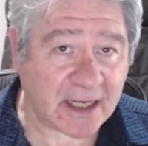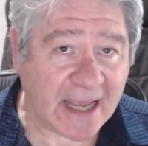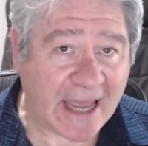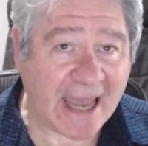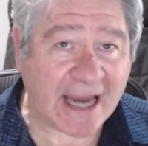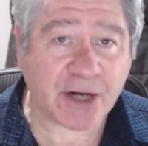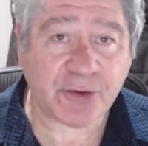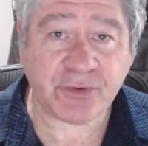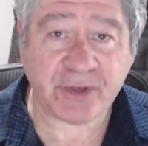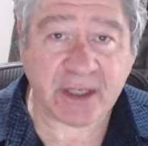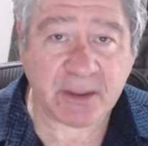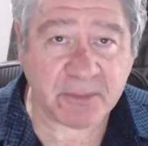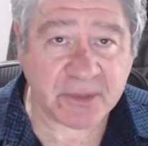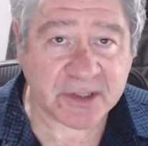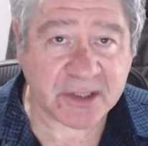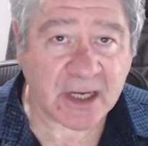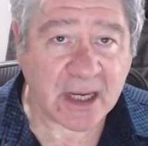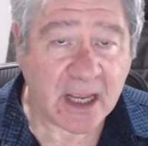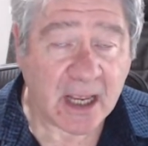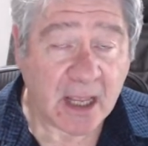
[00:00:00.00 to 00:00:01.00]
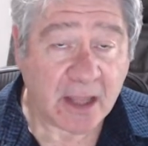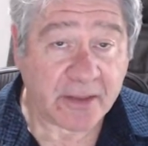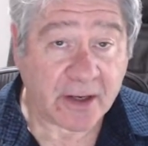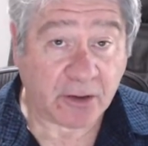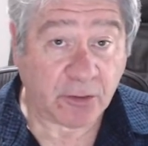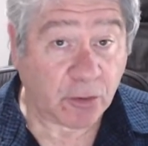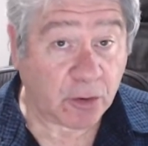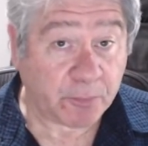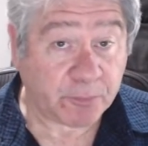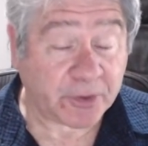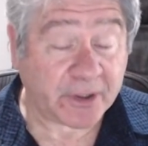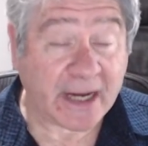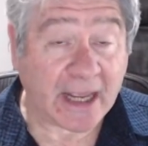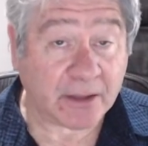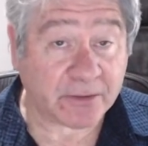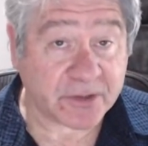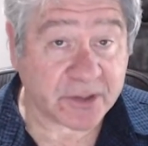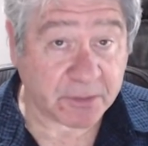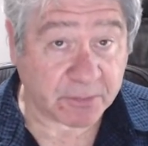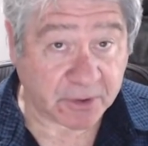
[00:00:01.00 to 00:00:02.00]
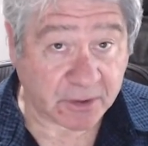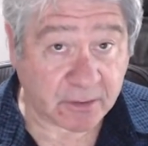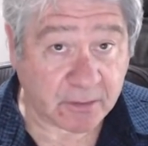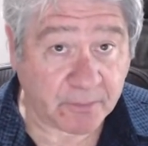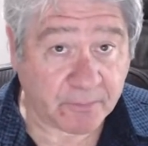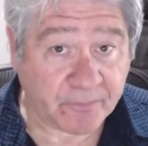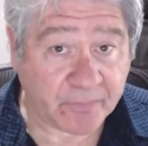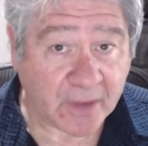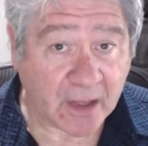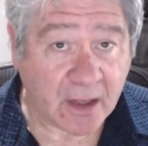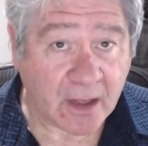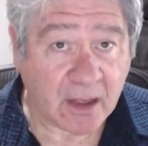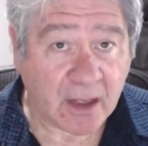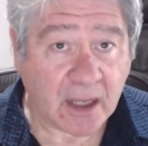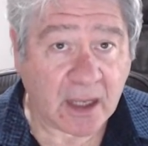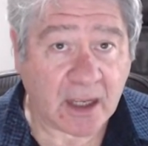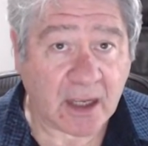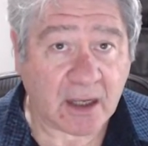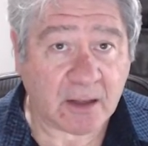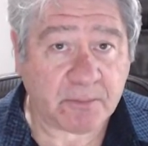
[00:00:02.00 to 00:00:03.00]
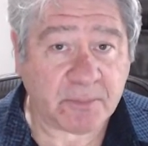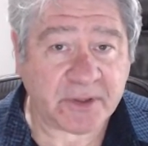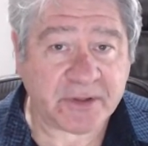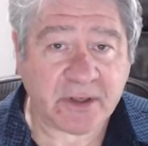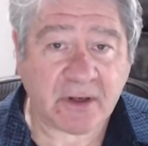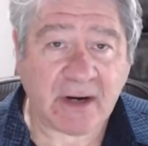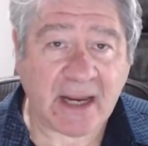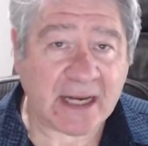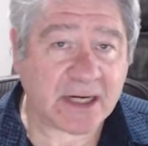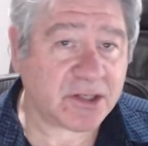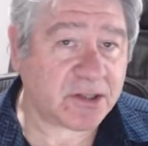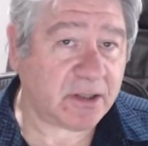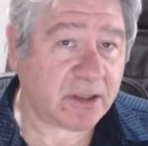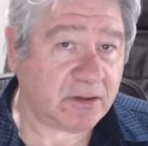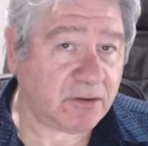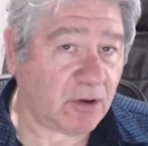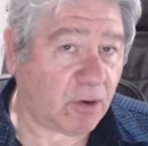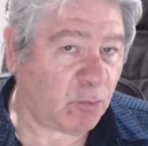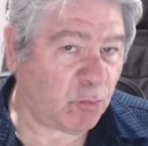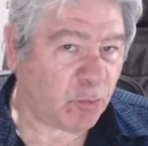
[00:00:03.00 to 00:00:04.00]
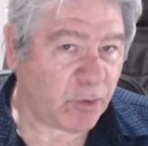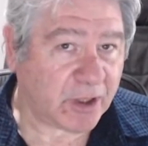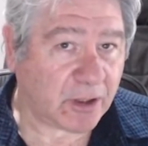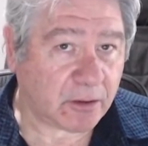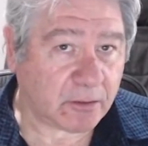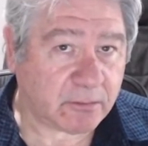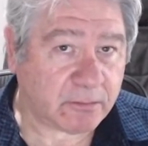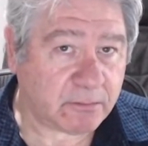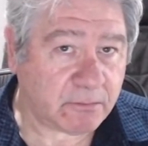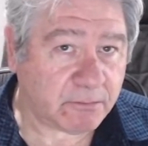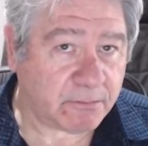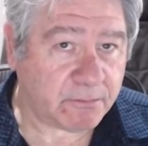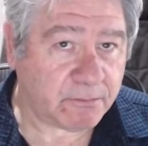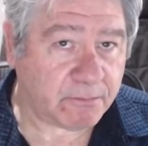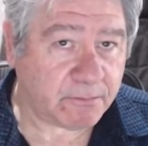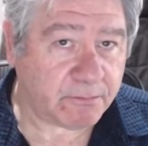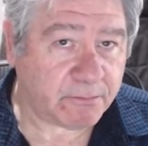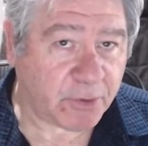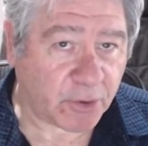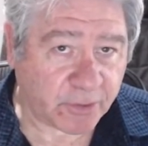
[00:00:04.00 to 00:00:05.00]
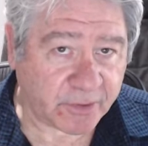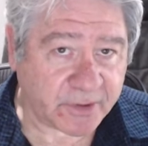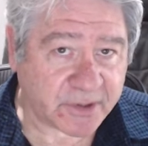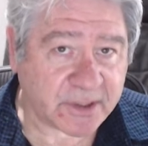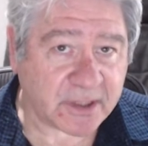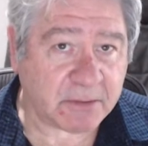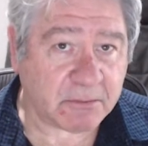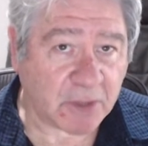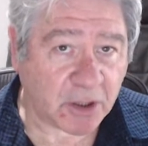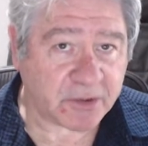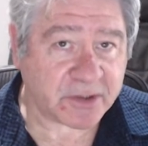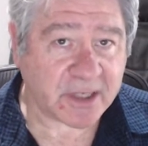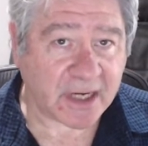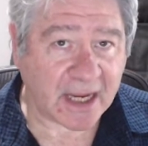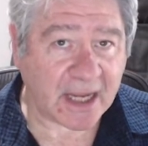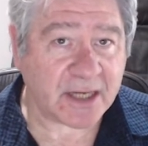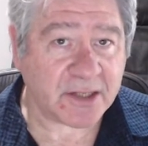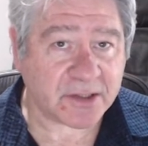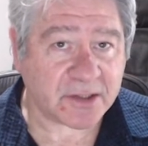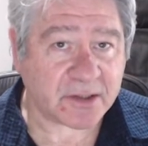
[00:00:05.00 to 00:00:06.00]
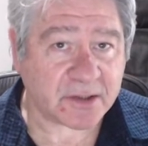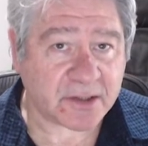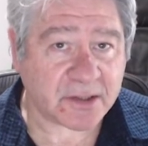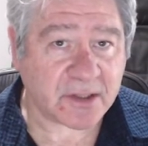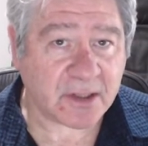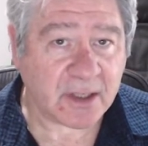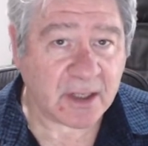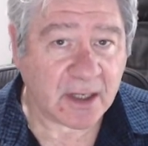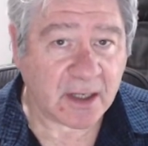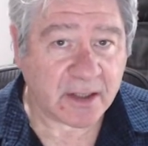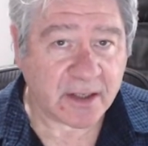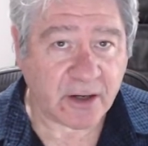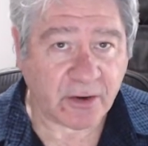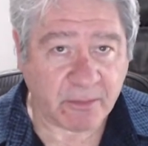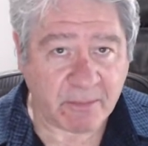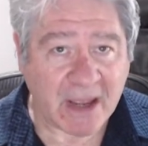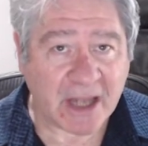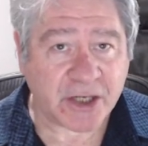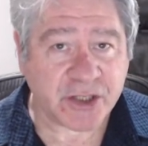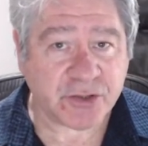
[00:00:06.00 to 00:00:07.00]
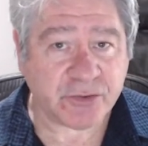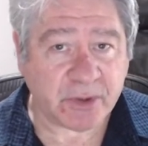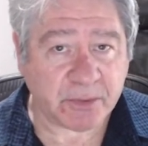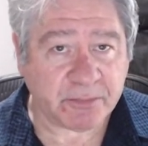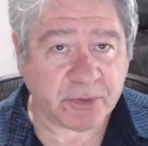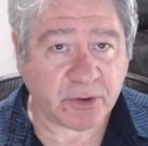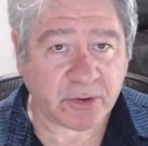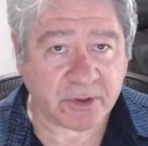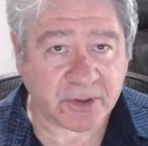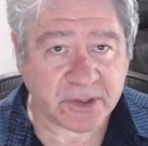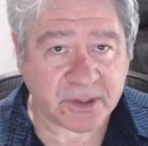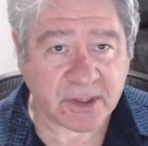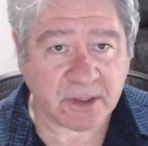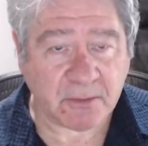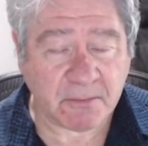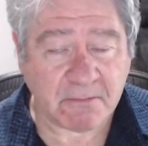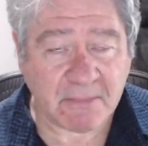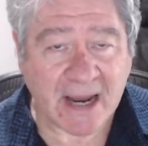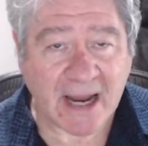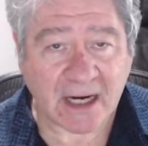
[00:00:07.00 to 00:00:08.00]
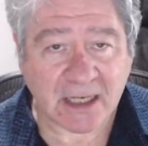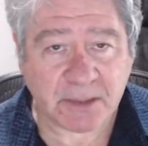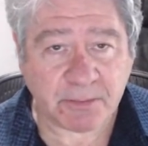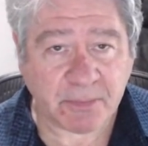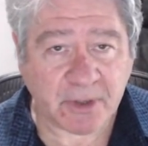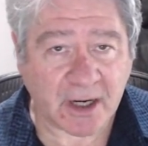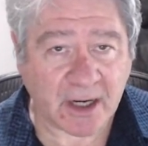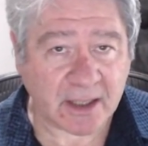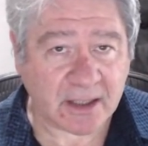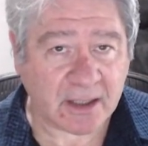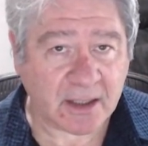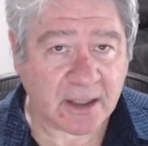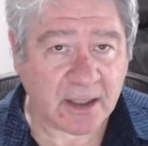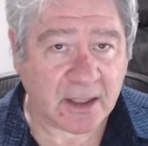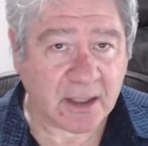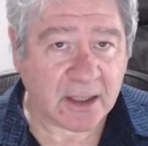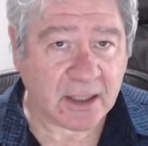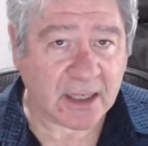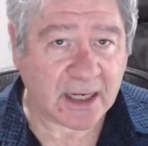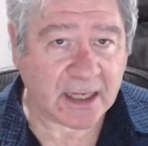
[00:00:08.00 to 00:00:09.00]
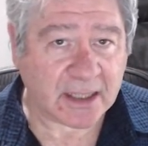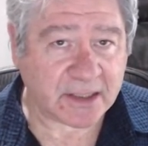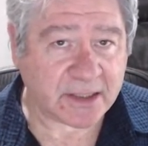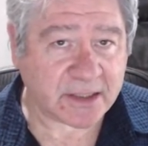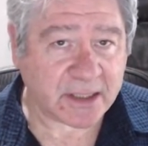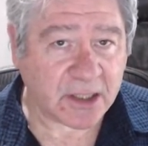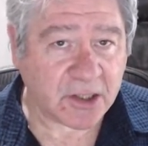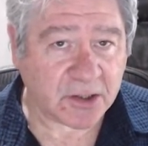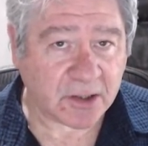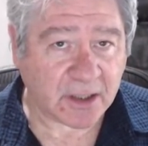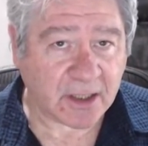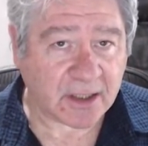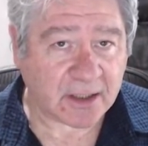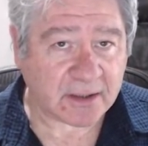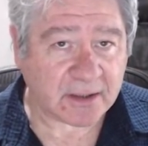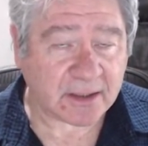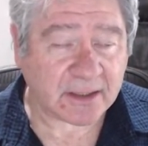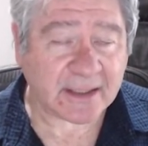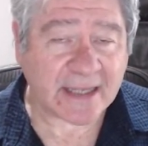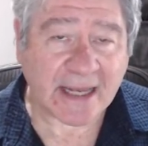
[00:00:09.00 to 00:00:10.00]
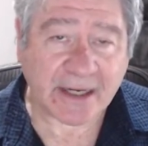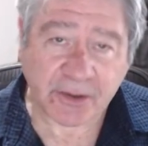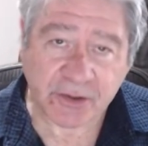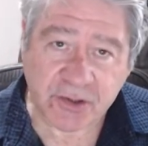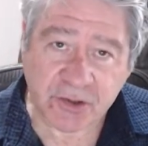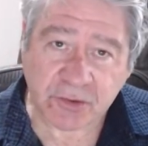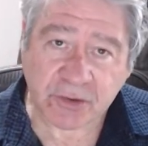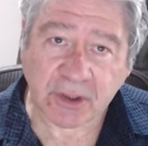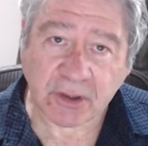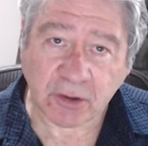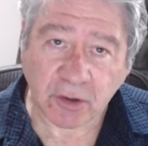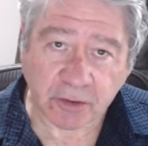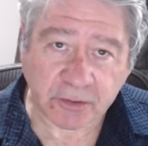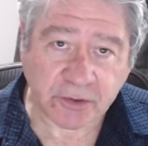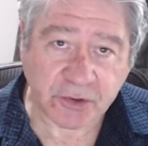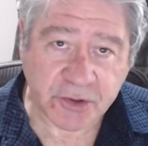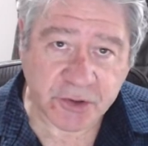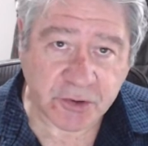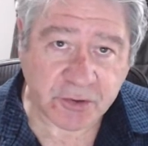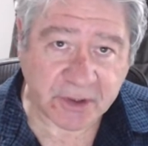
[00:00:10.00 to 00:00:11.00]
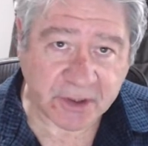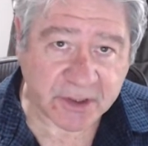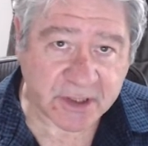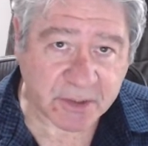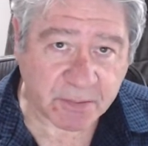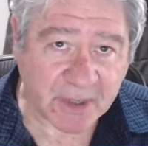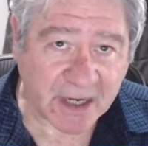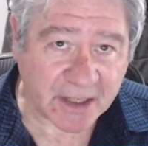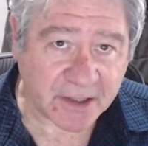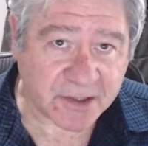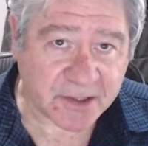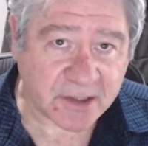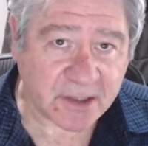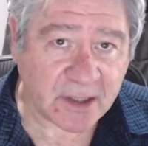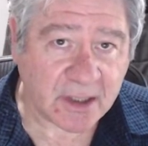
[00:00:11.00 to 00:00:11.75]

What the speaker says: acronyms. They're all pronounceable, but they're actually not real points in most cases. They're imaginary points marked by a singular latitude and longitude in space,